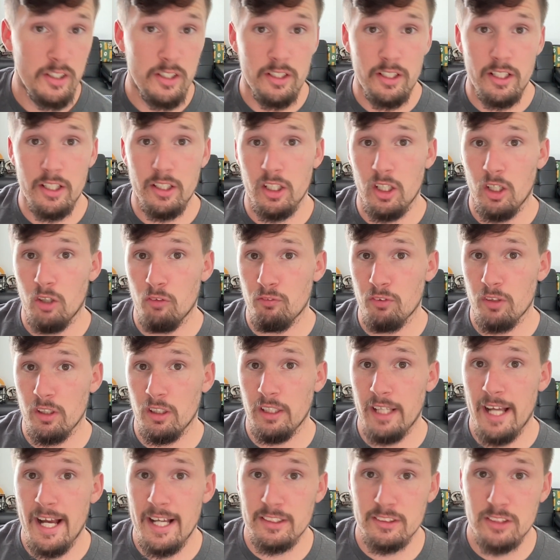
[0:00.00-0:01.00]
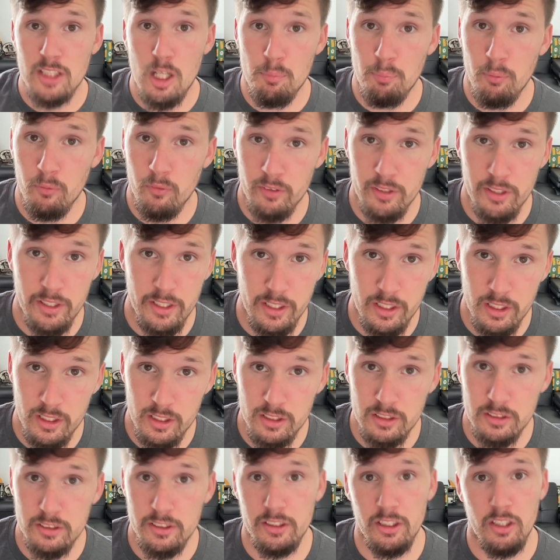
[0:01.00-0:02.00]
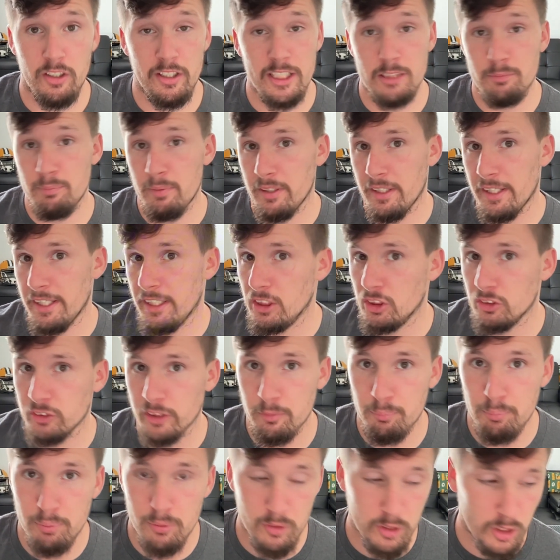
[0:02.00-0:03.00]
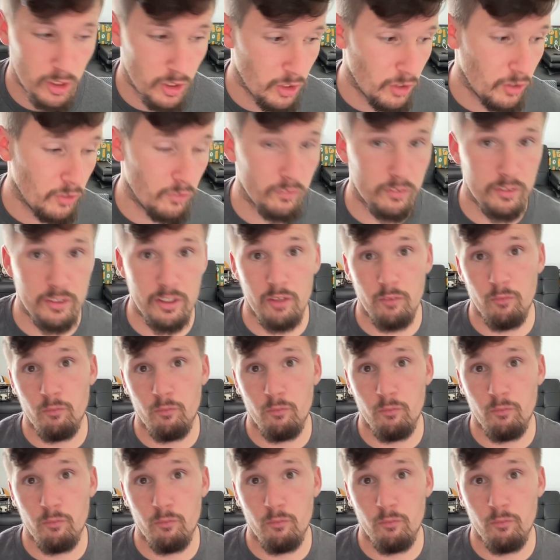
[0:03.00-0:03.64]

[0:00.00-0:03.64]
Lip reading: You know, for the last couple of years, you know, he's been injury prone.